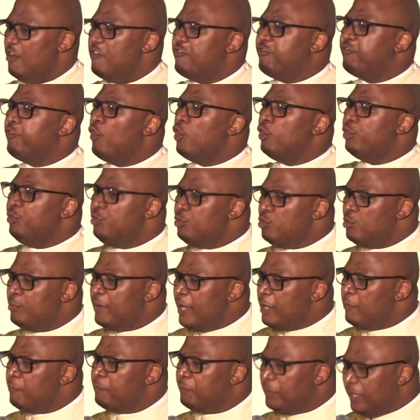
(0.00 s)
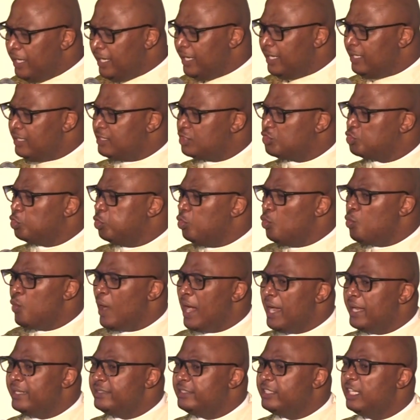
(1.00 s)
for human beings to
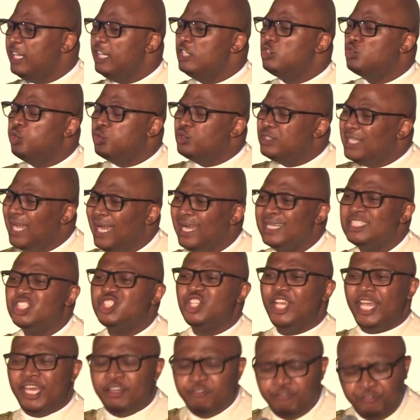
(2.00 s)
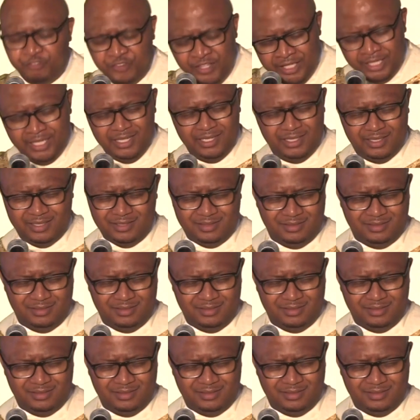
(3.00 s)
want to touch and feel.